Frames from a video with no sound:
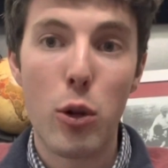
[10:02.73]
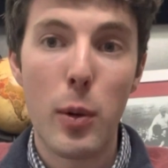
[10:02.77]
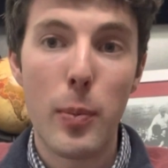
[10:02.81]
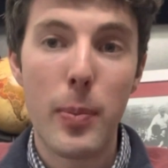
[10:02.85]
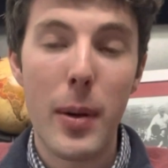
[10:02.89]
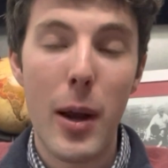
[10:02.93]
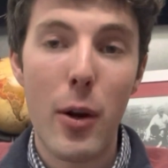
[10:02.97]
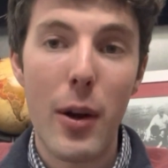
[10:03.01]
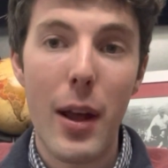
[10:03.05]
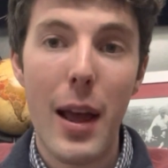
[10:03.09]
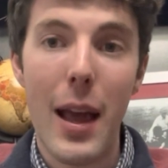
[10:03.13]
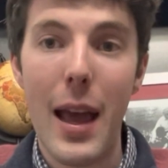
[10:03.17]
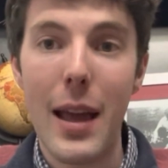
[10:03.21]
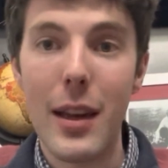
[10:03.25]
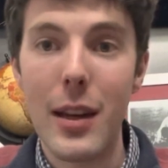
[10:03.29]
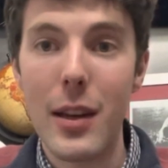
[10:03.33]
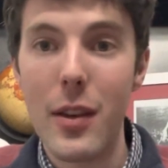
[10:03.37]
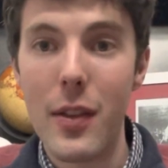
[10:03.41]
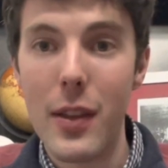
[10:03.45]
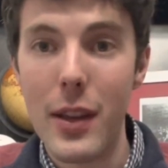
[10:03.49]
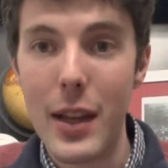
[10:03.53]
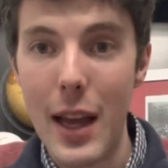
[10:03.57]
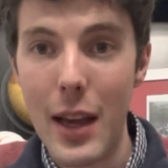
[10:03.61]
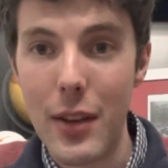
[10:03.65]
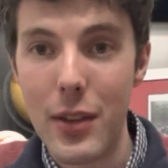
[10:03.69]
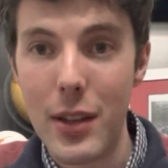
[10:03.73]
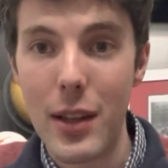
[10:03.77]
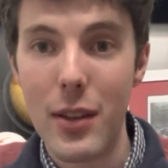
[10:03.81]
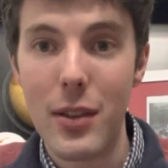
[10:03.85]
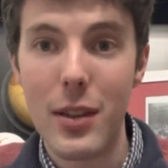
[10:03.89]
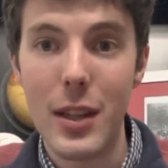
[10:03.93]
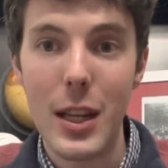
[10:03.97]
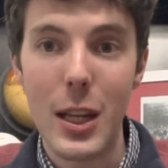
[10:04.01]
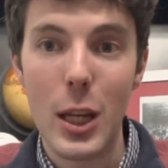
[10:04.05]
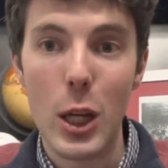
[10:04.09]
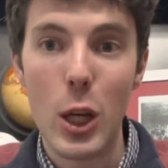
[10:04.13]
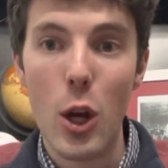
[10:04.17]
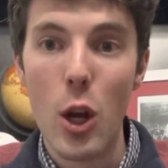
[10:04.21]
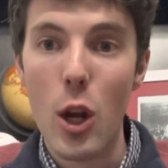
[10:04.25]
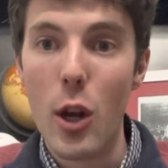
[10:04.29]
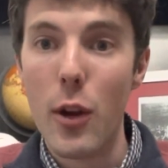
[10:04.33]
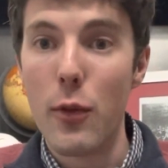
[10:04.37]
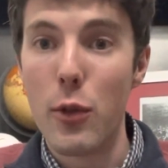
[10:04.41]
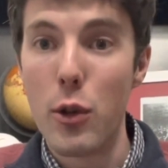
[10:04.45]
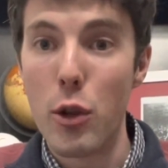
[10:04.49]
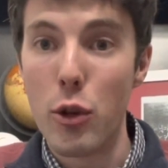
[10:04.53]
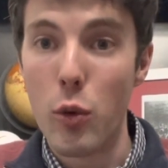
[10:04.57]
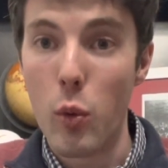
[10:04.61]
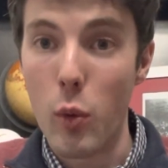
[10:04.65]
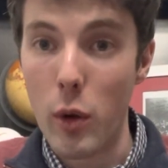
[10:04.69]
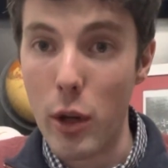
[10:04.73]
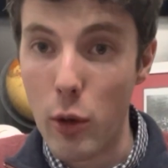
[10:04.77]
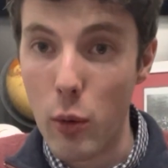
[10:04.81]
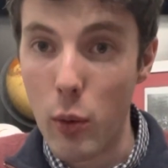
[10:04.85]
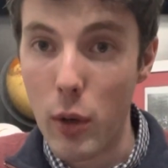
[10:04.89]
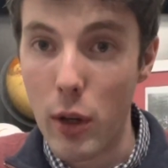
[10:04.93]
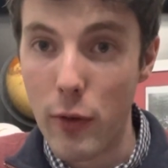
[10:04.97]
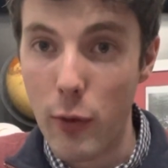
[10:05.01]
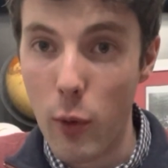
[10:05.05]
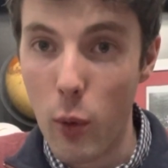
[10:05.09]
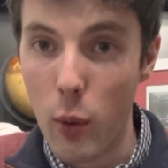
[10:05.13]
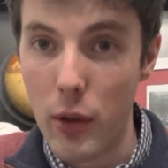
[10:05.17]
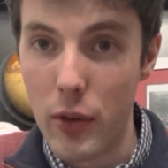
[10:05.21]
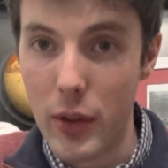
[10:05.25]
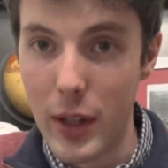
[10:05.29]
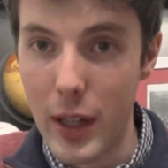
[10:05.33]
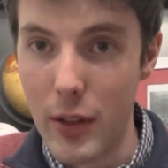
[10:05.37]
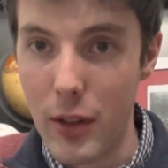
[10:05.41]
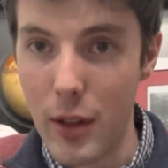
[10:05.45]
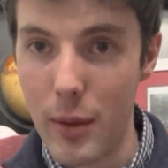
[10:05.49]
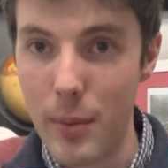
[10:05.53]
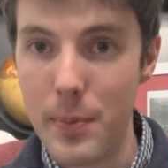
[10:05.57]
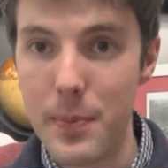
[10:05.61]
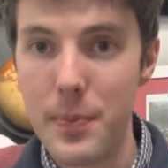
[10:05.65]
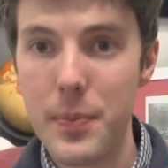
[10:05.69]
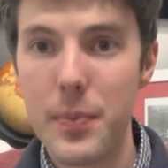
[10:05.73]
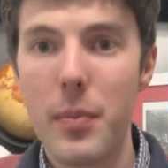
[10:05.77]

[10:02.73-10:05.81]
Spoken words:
prepare to head into the SEC for the 2024 season.